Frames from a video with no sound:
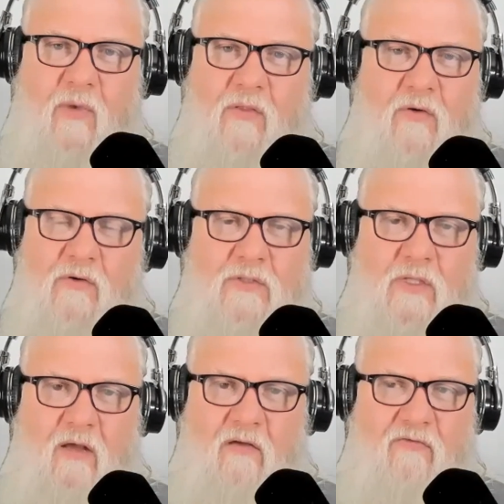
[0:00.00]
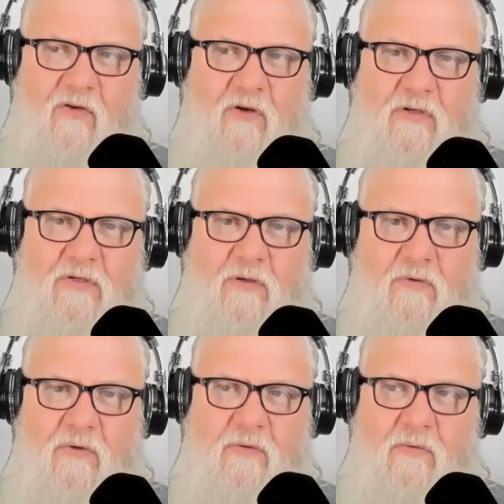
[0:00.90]
a mother's love for her
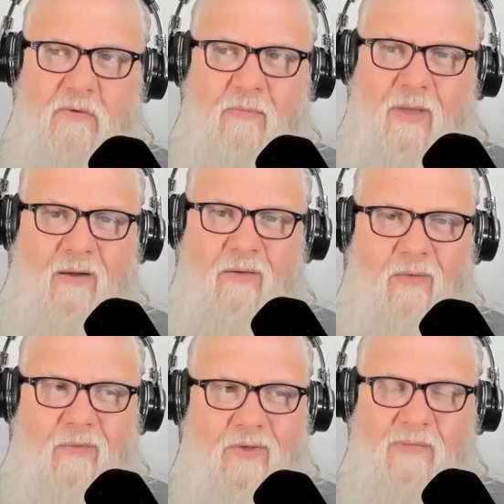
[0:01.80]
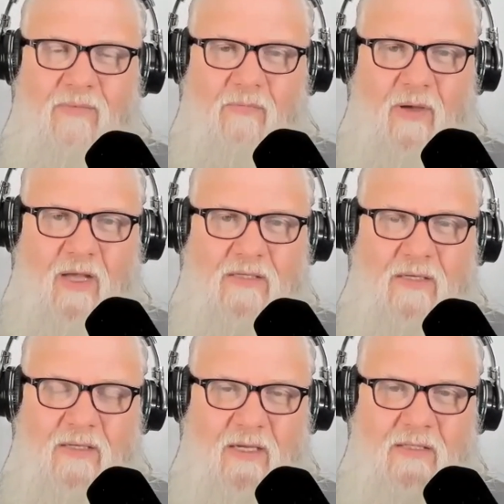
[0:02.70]
children, no matter what type of
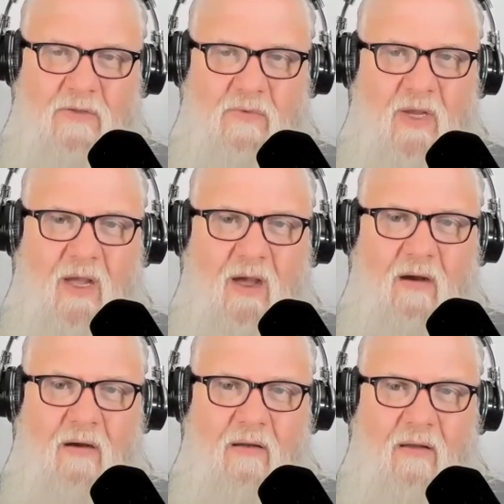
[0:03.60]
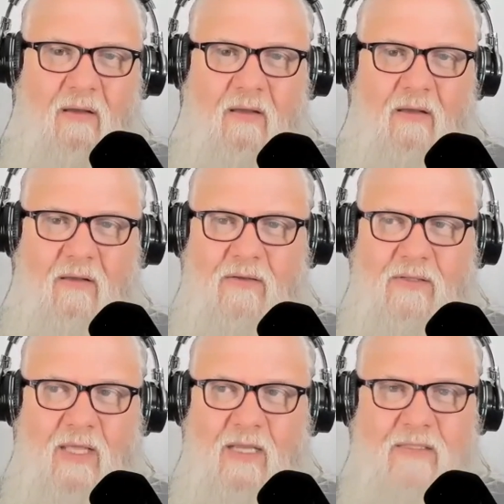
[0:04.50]
basket cases we are.
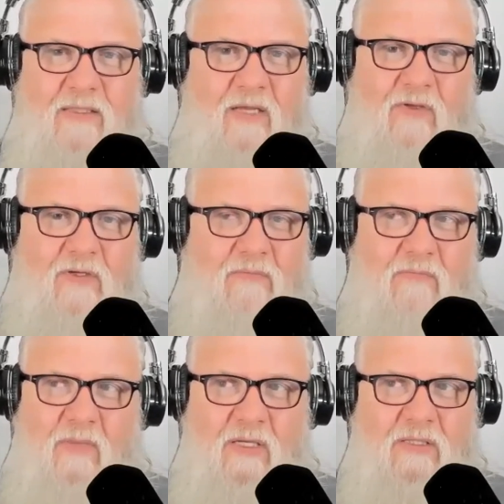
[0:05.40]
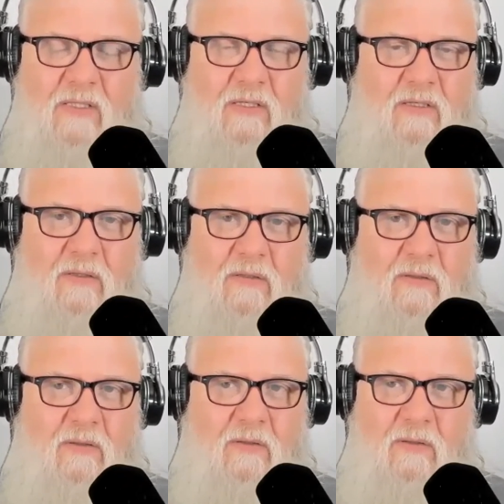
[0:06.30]
So they just have this amazing
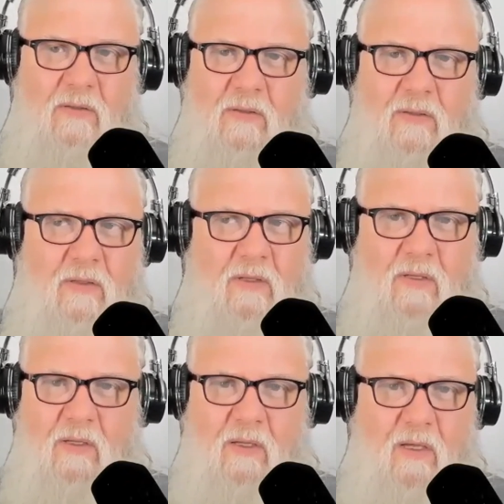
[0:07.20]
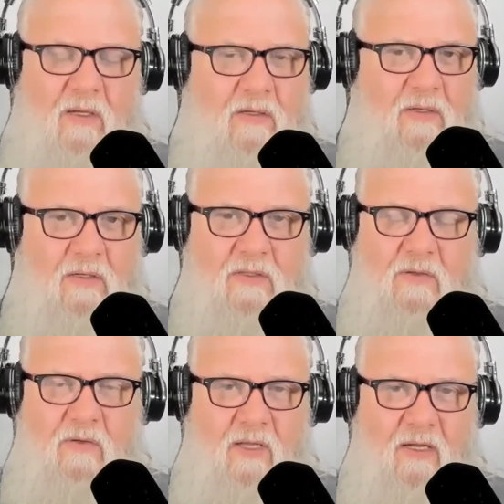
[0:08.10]

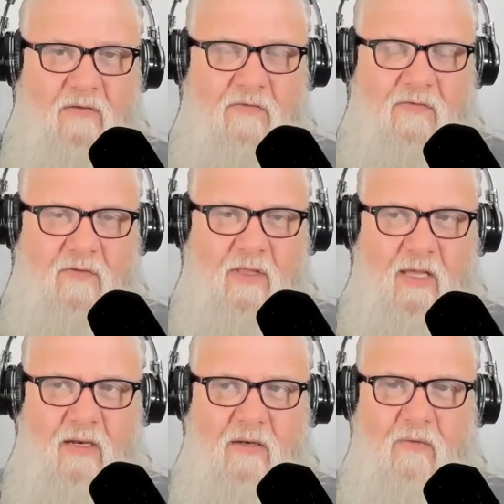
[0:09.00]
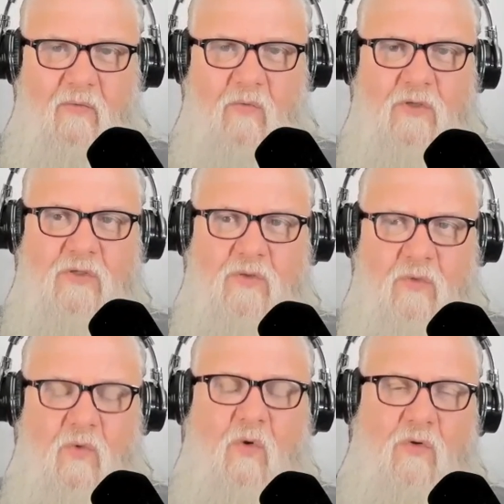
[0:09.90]
unconditional love that was
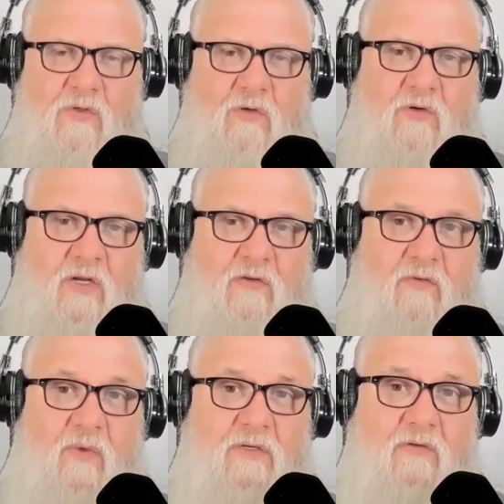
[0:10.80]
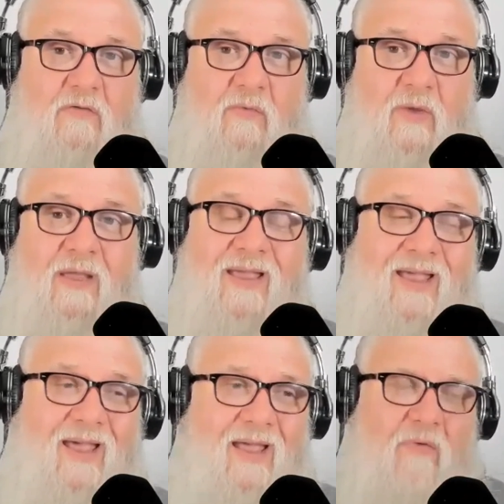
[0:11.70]
also transformational for me,
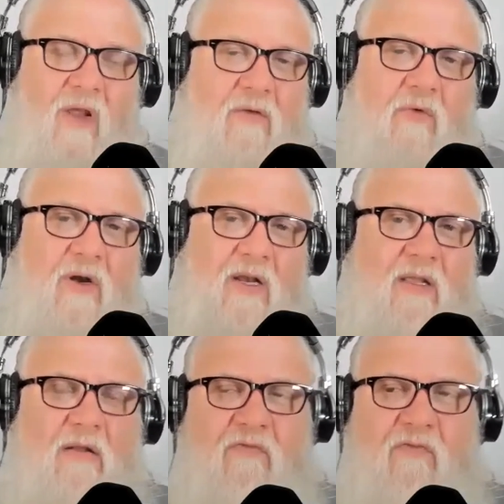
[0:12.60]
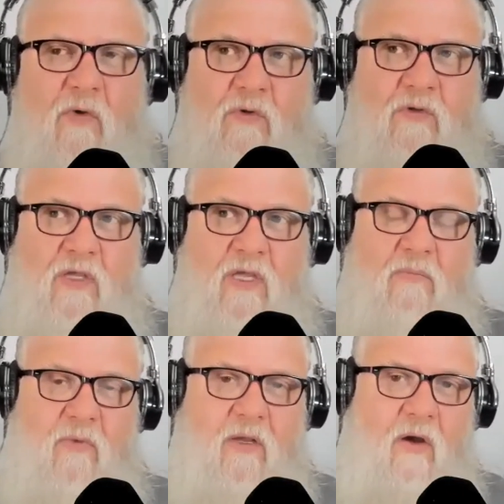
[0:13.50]
and really fuel to
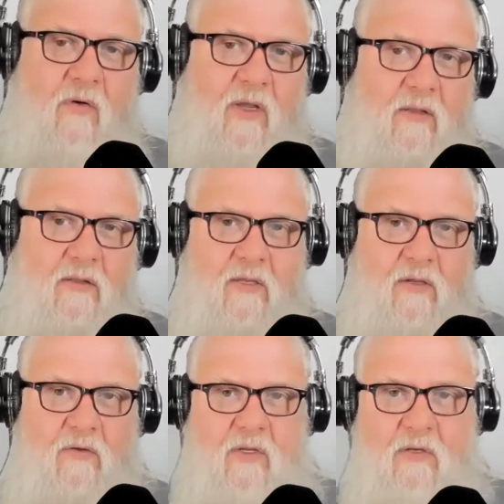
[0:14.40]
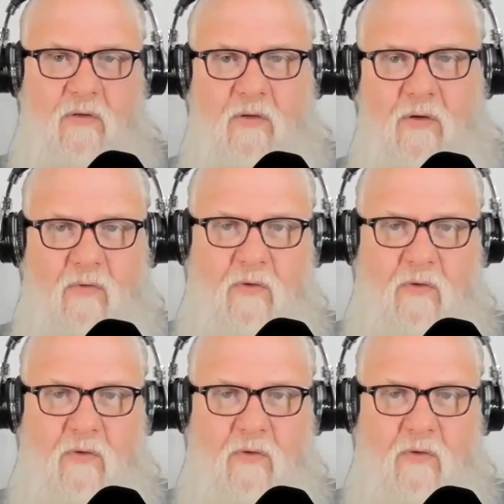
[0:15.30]
keep me going. That you didn't,